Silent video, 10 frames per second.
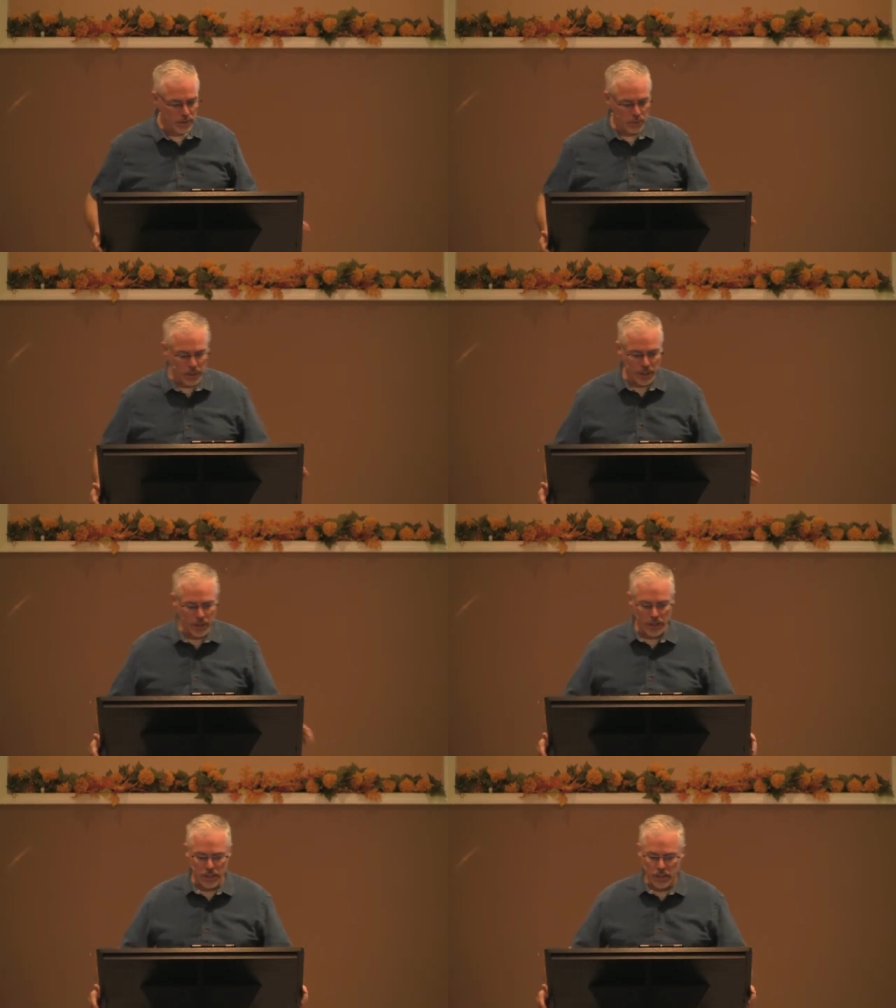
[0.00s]
with.
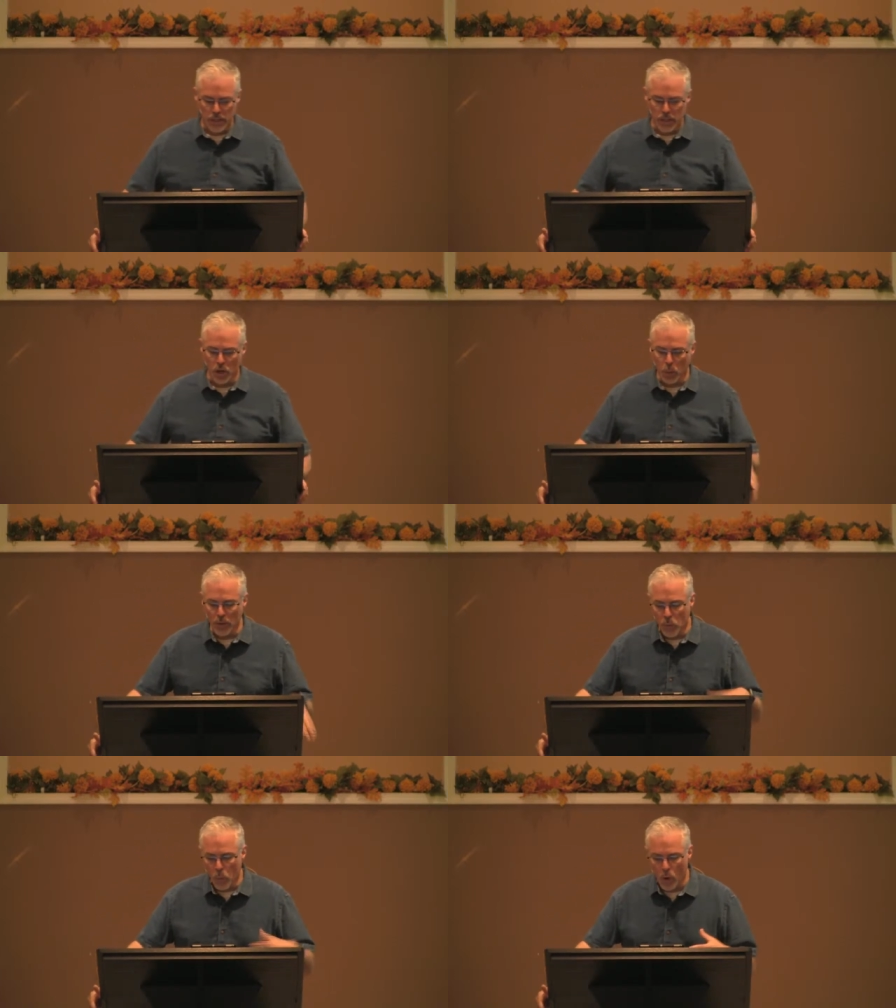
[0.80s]
You know,
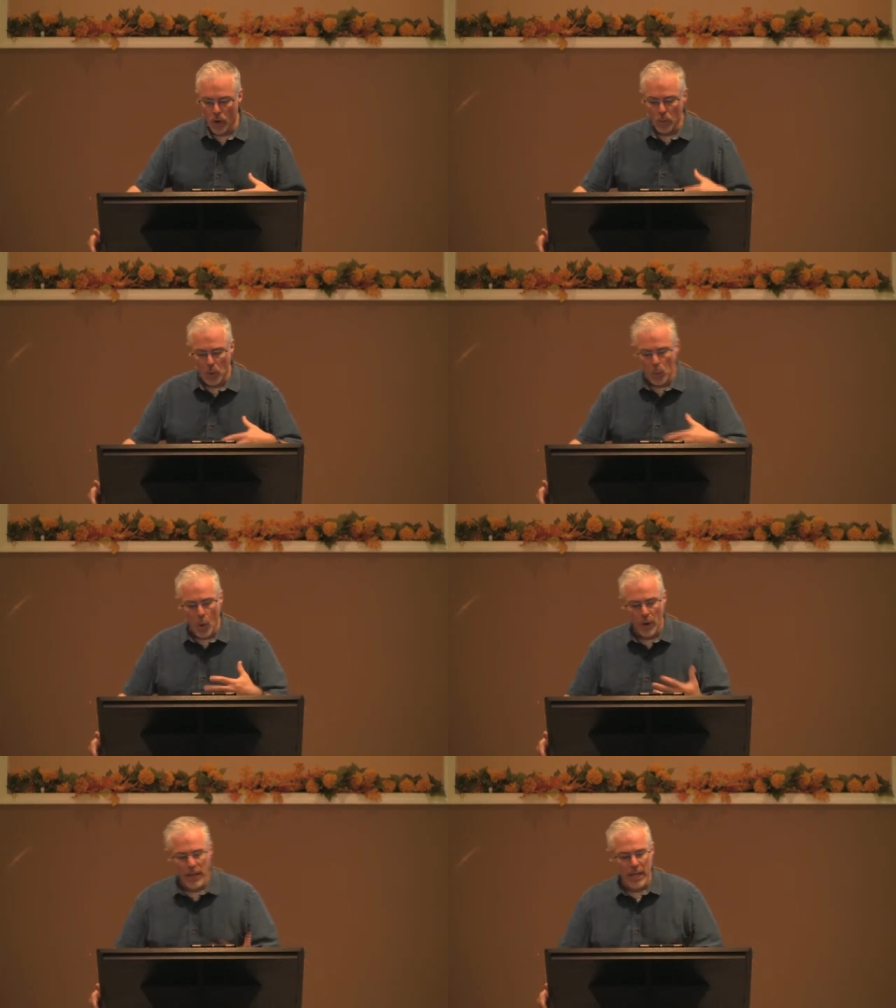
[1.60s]
we've war- we're
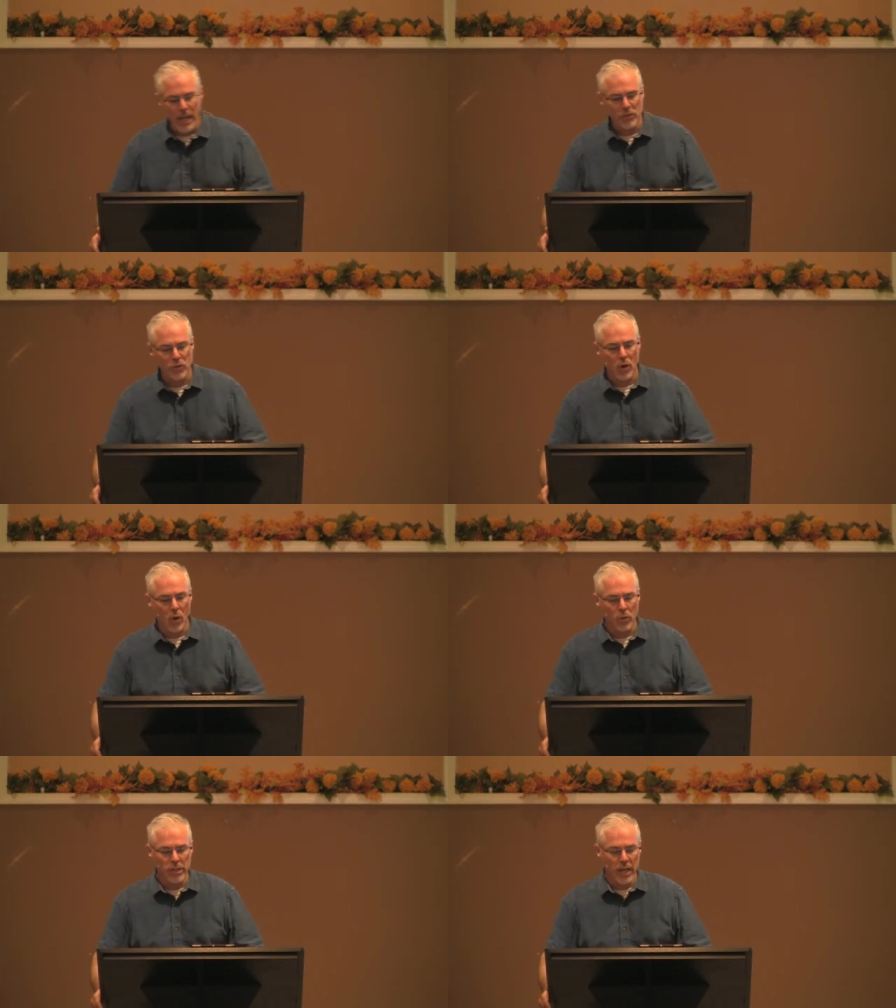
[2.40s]
warring against our
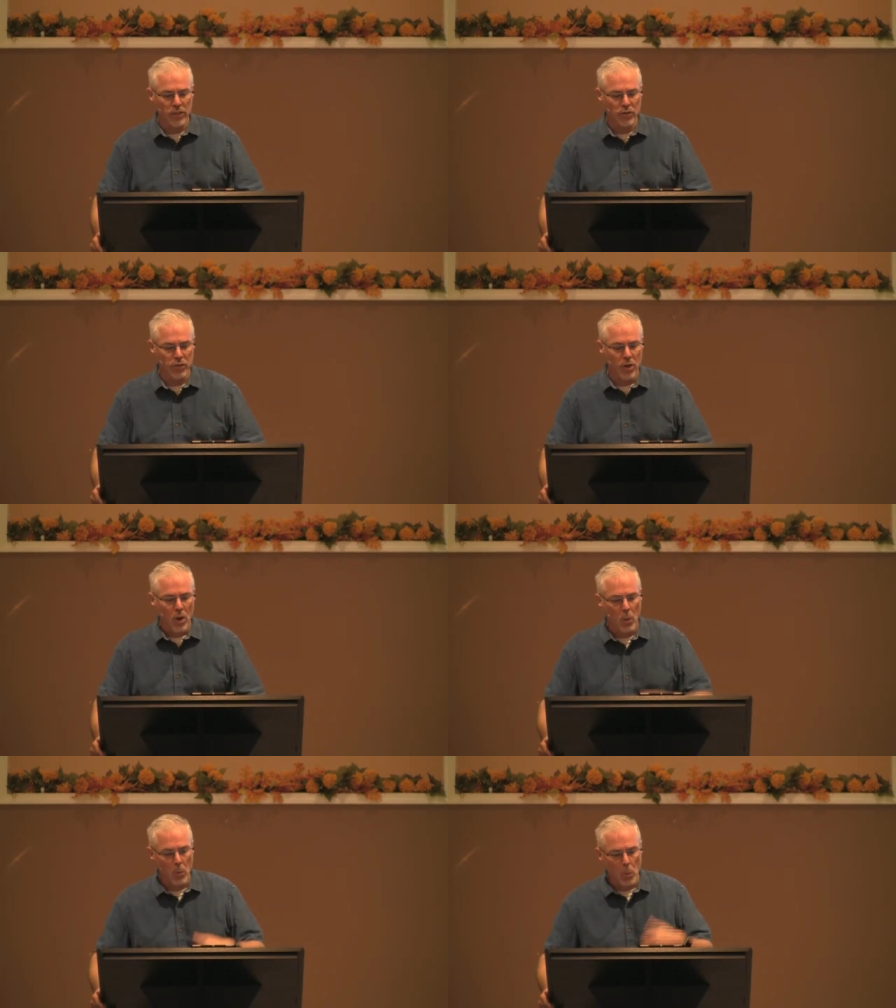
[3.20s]
own nature,
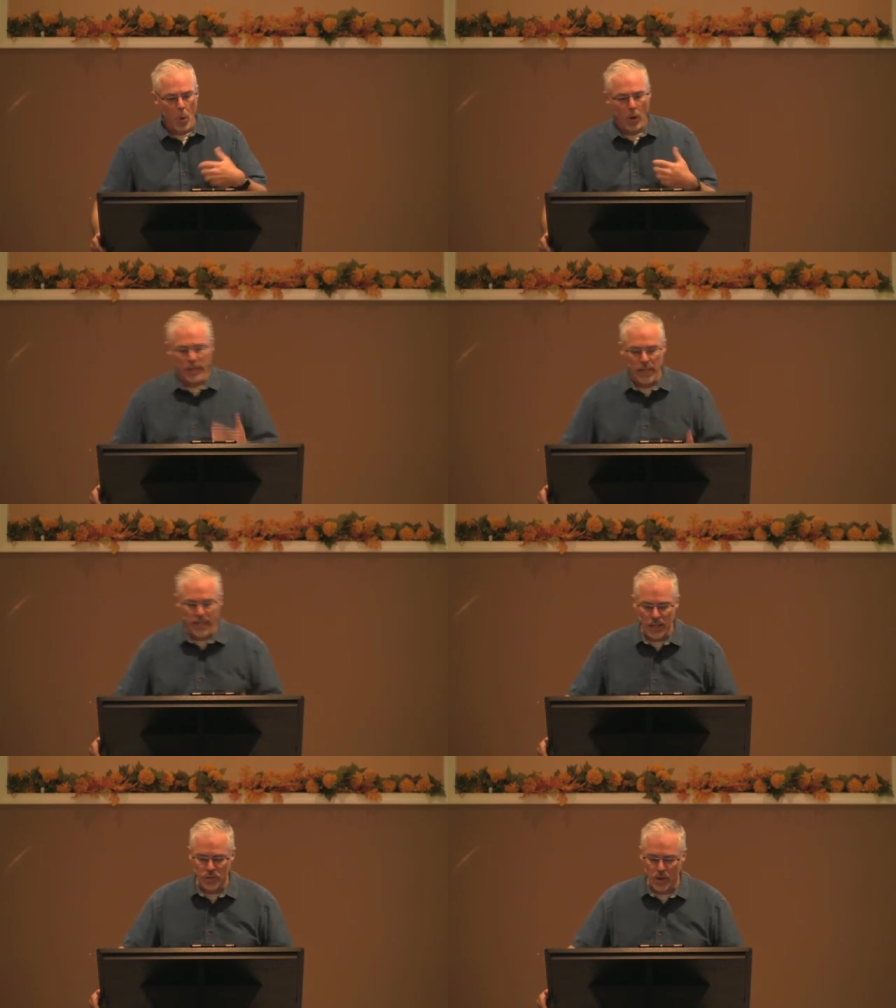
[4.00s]
we're warring
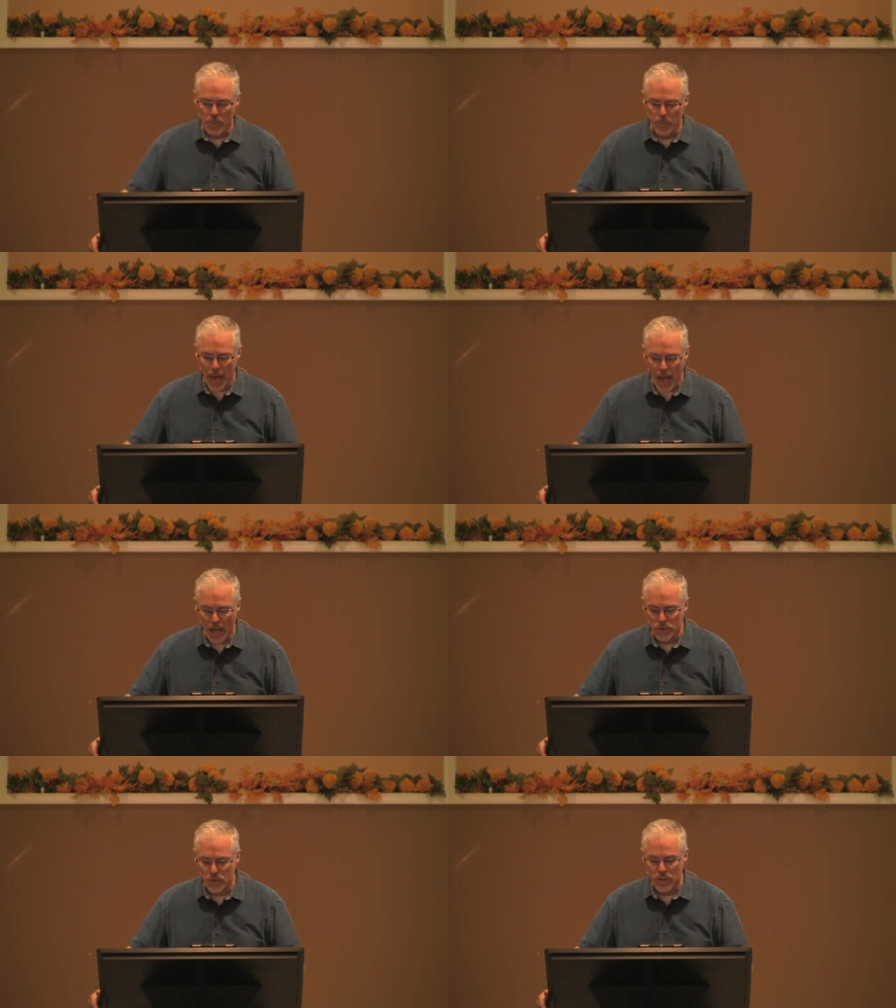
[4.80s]
against our
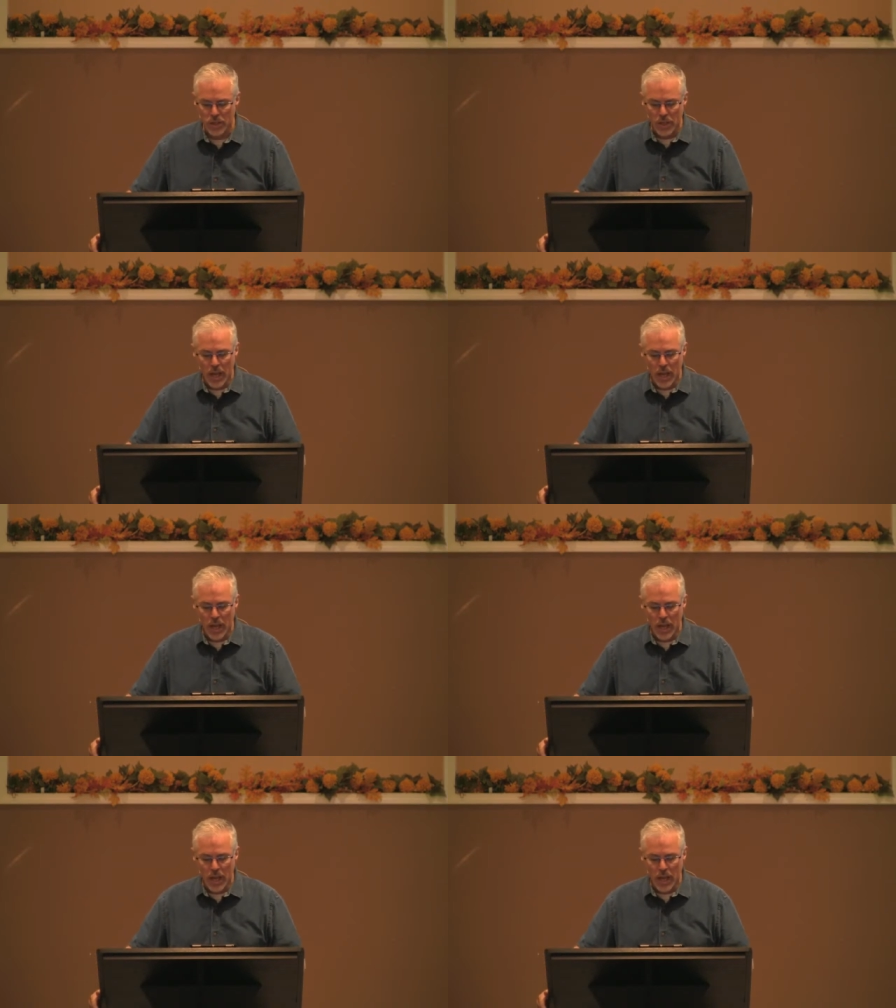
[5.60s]
past,